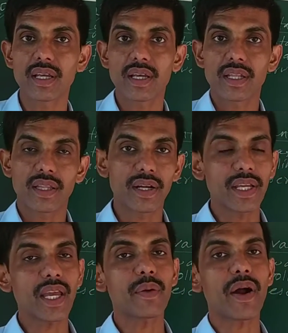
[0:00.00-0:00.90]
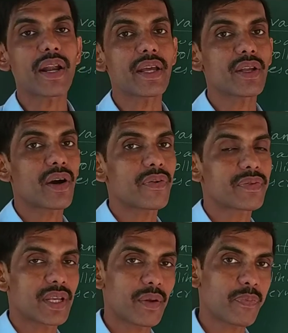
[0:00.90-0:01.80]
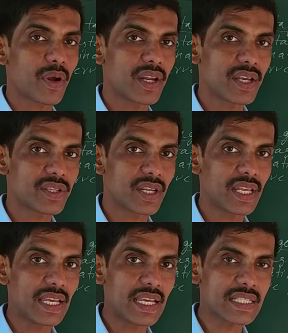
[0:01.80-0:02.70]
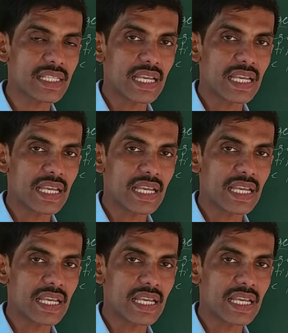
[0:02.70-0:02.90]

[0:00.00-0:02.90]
The disadvantage of self-pollination is